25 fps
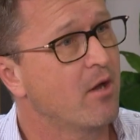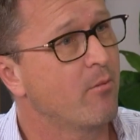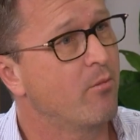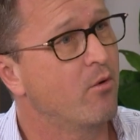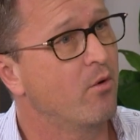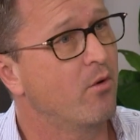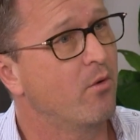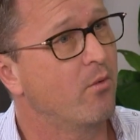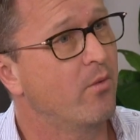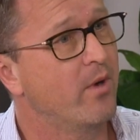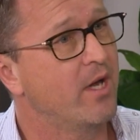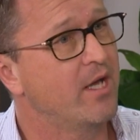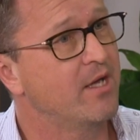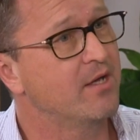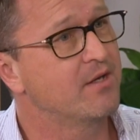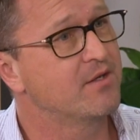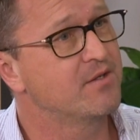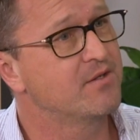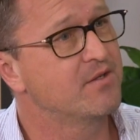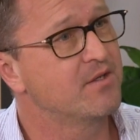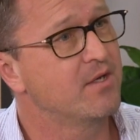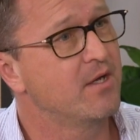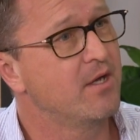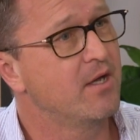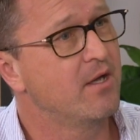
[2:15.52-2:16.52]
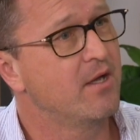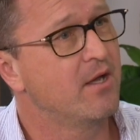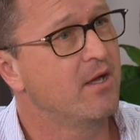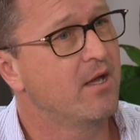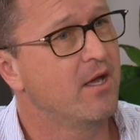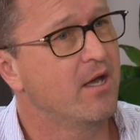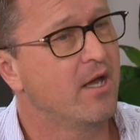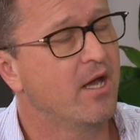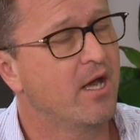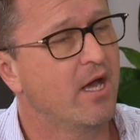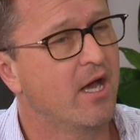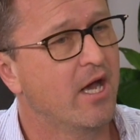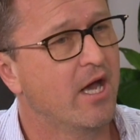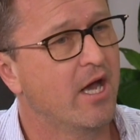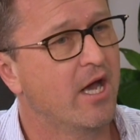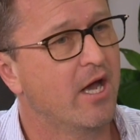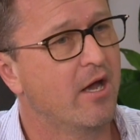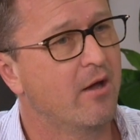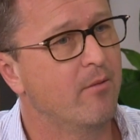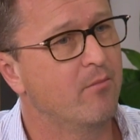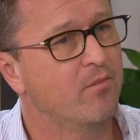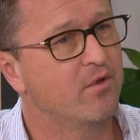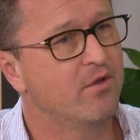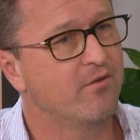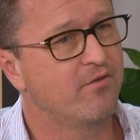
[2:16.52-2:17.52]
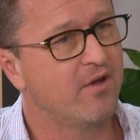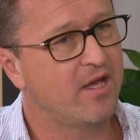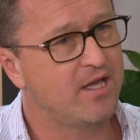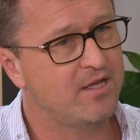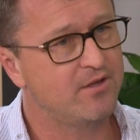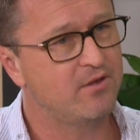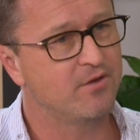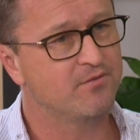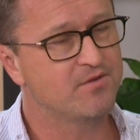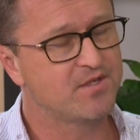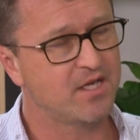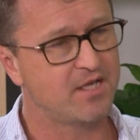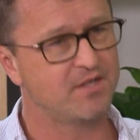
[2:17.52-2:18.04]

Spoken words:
couple of weeks. You've